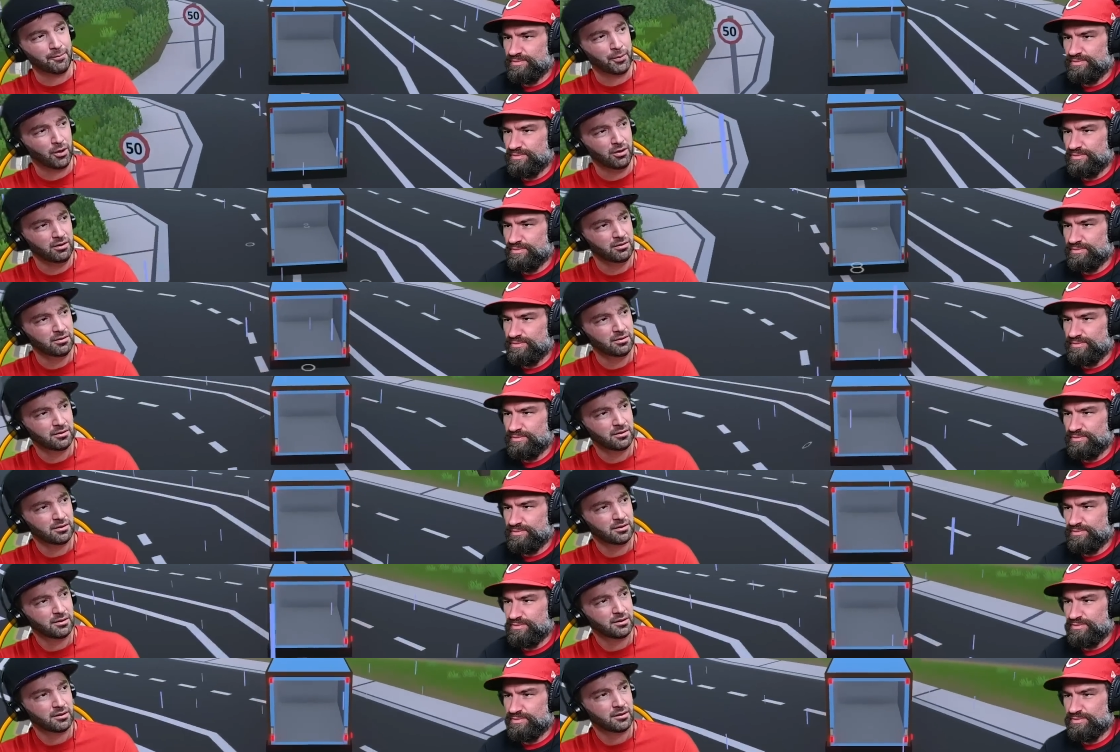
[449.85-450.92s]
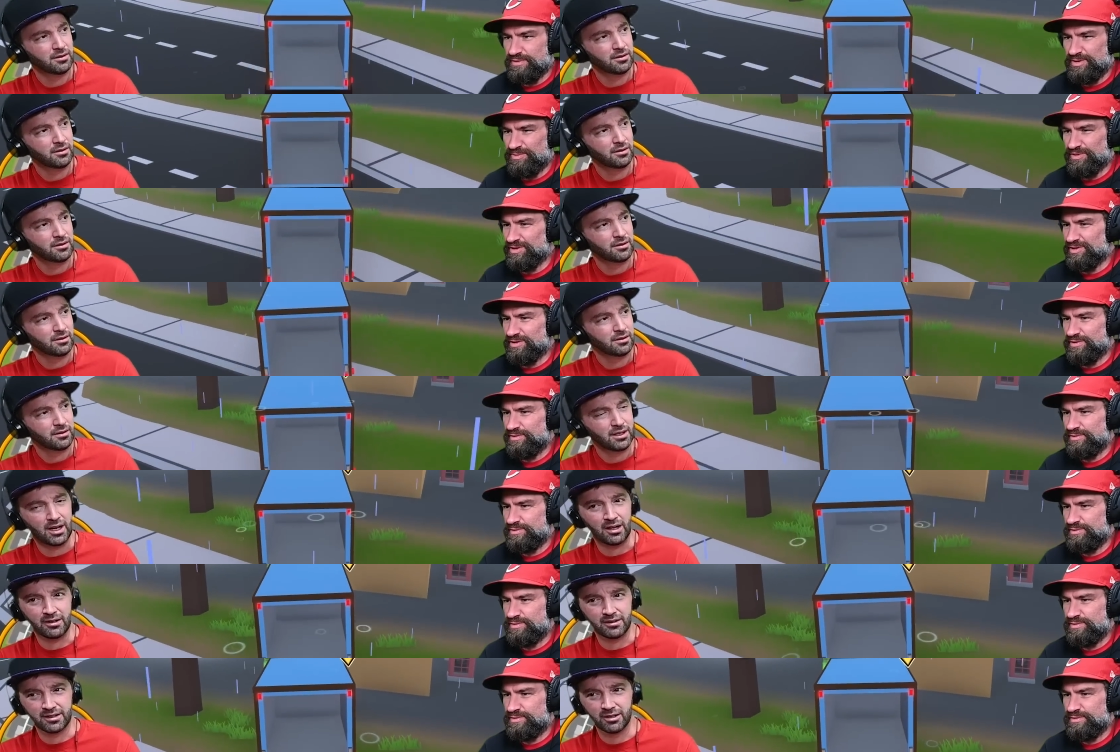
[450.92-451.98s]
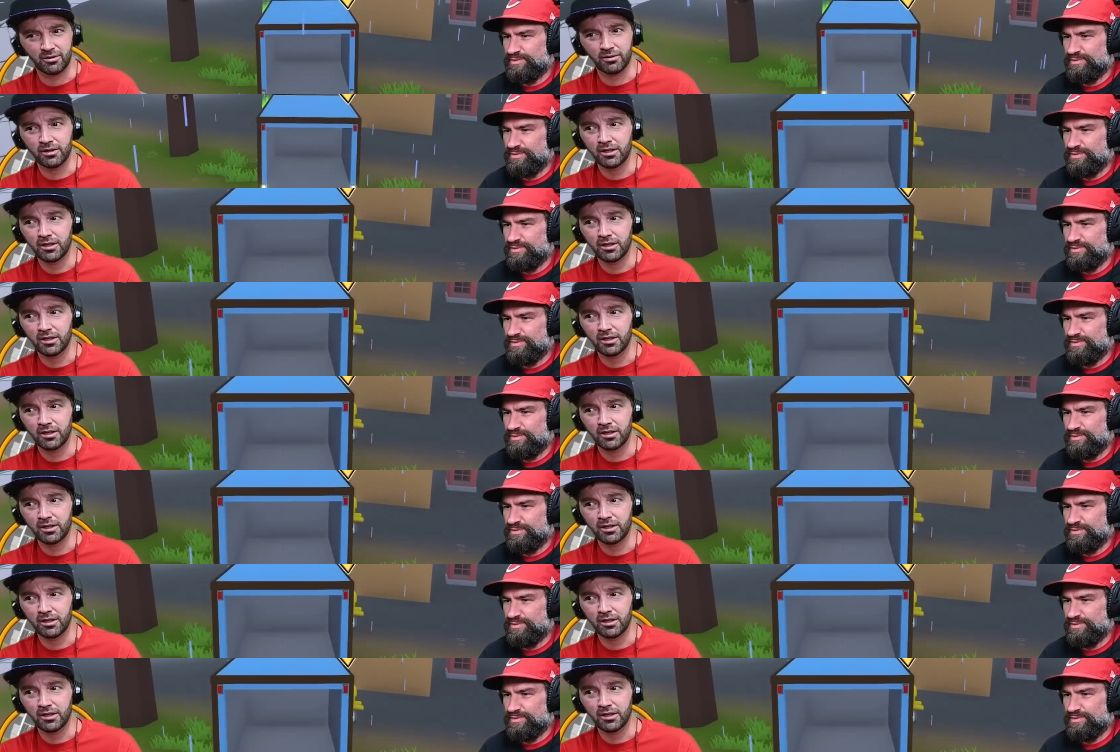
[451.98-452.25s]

Speaker 1: eight-ball? Not really. Yeah, so